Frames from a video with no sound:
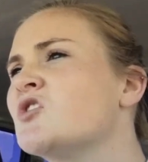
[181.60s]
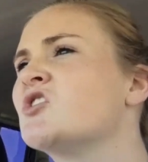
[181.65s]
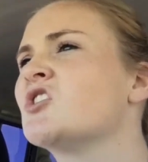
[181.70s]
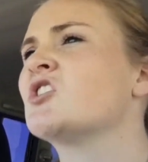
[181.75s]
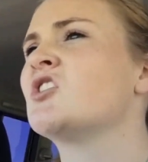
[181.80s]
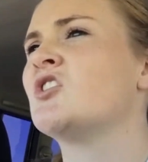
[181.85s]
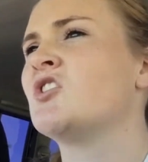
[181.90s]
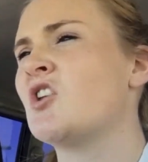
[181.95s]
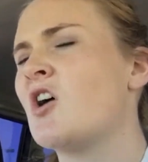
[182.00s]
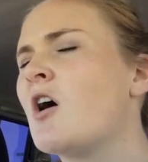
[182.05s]

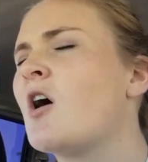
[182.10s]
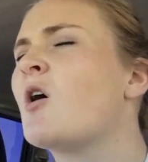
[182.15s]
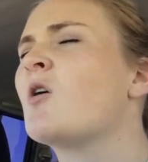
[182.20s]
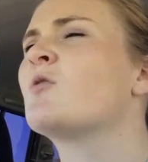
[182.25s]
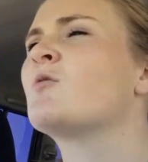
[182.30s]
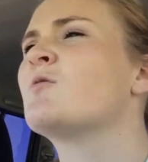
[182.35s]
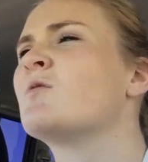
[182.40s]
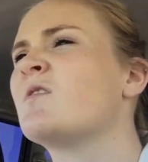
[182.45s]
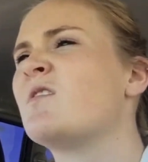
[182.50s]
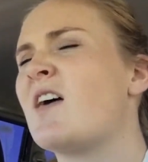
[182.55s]
should know
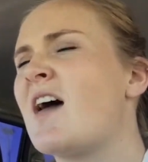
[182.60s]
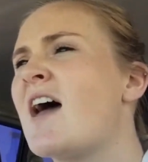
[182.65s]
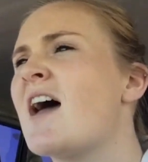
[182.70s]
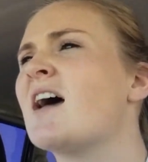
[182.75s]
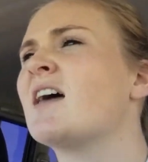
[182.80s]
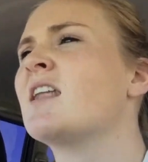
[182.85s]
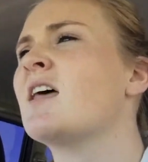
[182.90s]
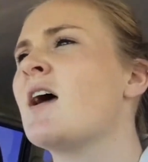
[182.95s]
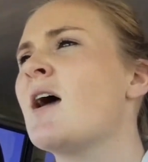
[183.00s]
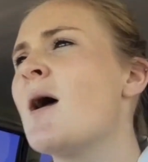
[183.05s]

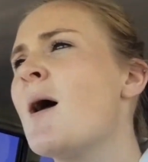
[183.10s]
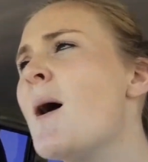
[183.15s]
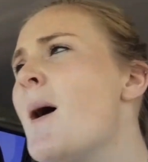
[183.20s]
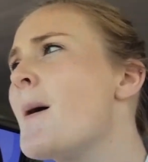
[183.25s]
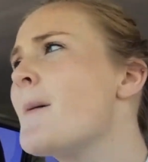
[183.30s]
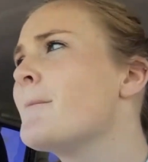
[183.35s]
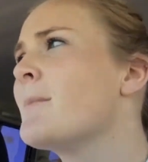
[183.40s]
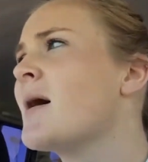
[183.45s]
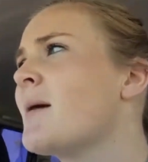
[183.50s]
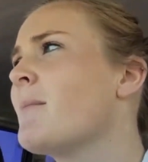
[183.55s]
that
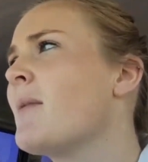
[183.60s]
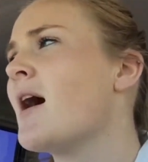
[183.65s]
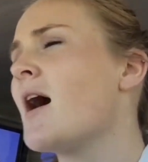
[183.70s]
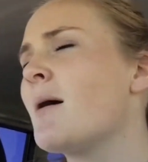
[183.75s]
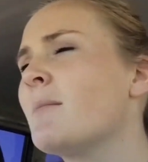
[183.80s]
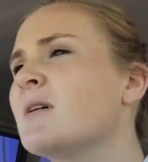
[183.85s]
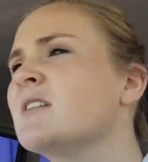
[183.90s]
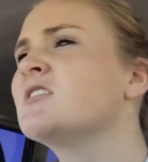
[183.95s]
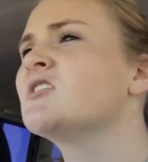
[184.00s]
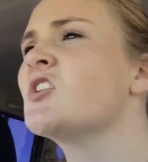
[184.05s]
my
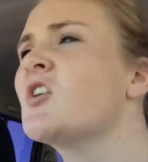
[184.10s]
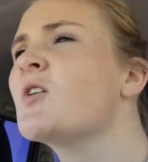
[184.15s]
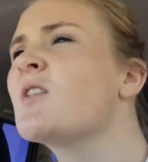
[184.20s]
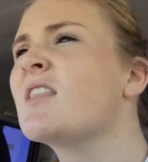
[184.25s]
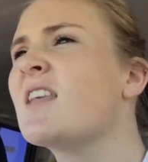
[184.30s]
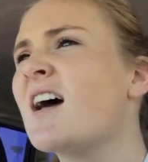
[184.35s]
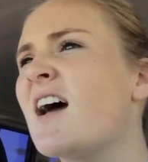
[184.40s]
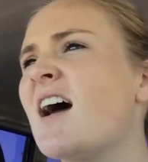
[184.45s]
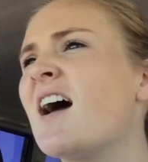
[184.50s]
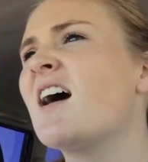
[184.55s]
mama
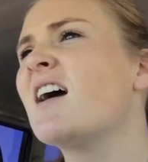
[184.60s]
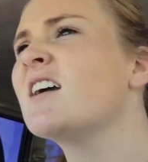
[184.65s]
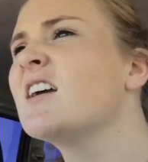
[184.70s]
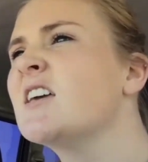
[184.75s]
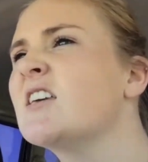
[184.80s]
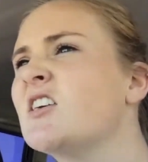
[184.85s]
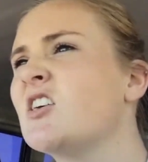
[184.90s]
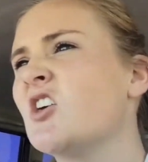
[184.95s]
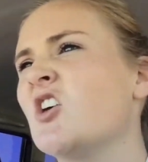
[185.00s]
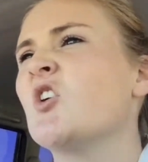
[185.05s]
don't
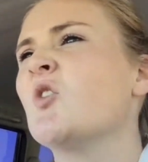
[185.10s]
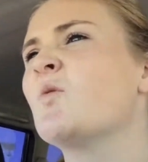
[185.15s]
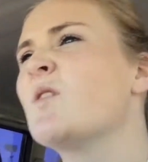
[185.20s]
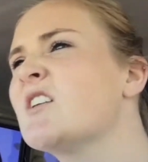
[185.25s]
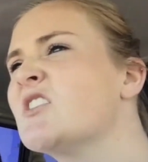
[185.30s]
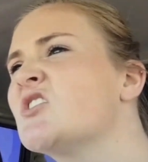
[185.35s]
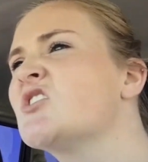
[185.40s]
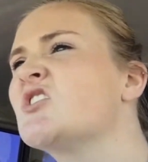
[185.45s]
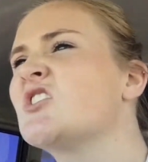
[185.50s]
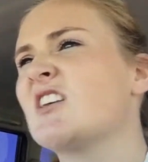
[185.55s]
like you,
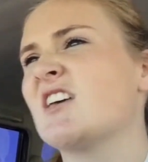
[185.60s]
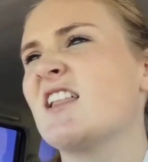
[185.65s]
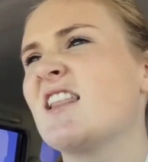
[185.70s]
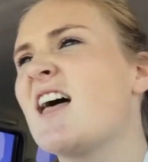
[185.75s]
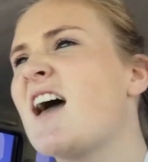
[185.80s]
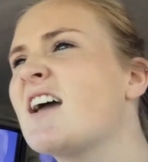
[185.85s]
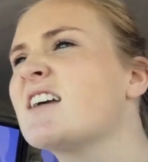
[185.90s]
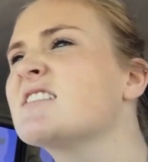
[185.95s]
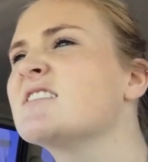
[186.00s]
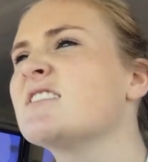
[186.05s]
and she
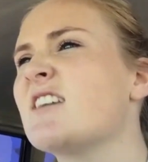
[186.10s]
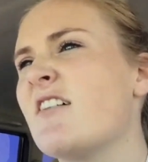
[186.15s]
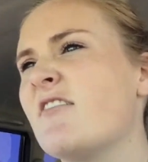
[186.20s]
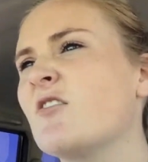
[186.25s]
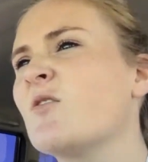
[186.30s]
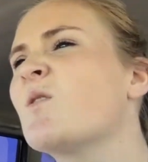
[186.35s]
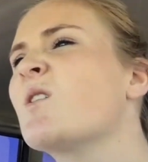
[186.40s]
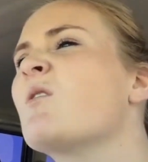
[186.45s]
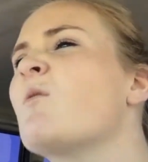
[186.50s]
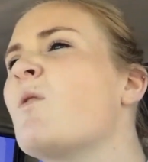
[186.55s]
likes
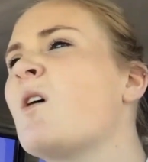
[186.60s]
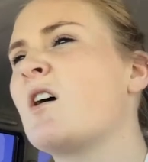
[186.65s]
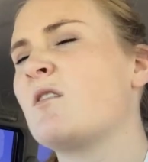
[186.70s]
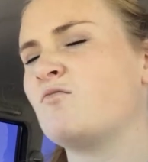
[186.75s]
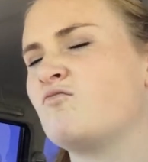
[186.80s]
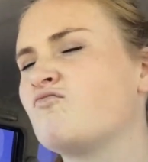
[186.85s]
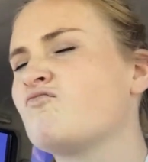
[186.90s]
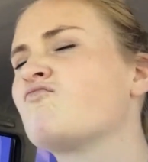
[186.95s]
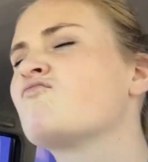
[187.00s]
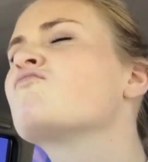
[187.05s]

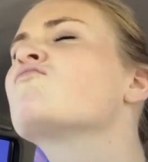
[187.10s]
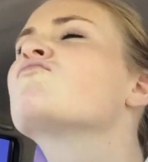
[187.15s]
everyone.